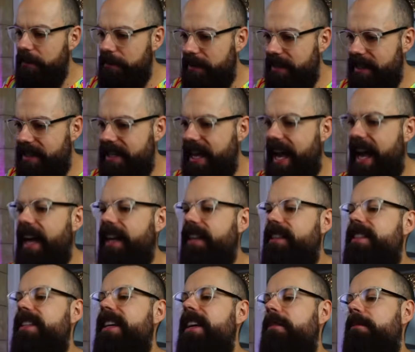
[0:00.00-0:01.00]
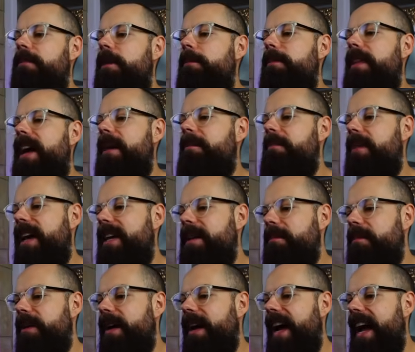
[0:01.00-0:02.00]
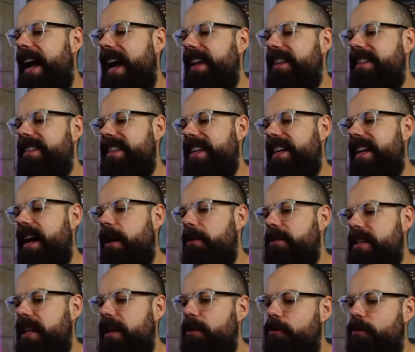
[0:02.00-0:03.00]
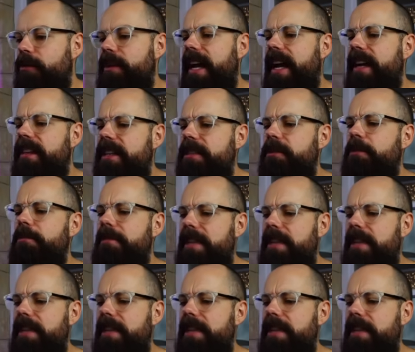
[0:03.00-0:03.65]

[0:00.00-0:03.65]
of the text from that paper and uh, I was like, oh yeah, this will